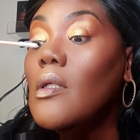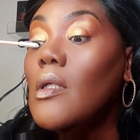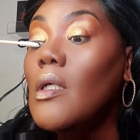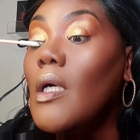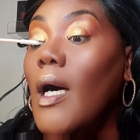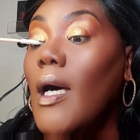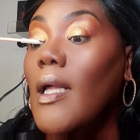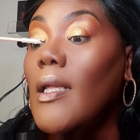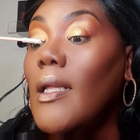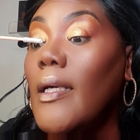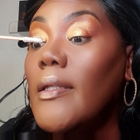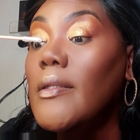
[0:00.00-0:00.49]

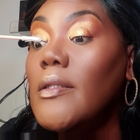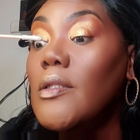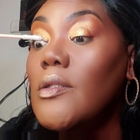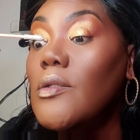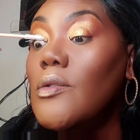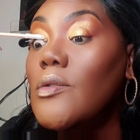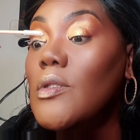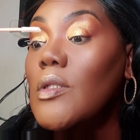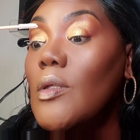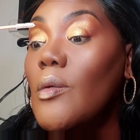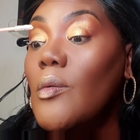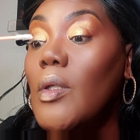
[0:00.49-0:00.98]
I like to
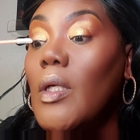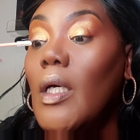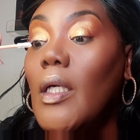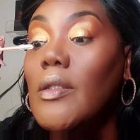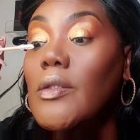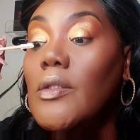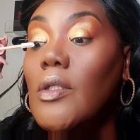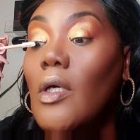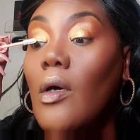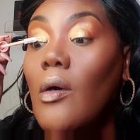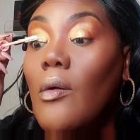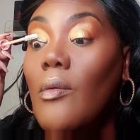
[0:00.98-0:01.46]
use it when I
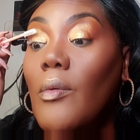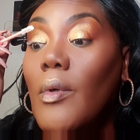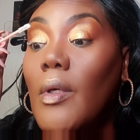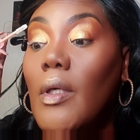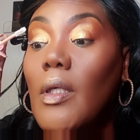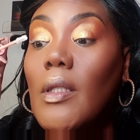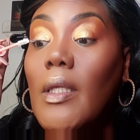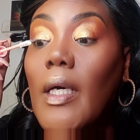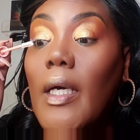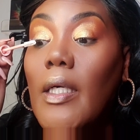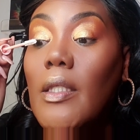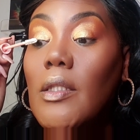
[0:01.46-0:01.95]
don't wear
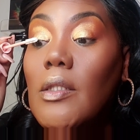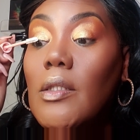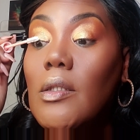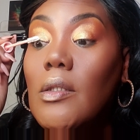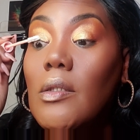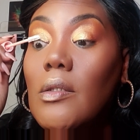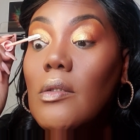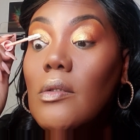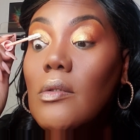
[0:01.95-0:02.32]
lashes,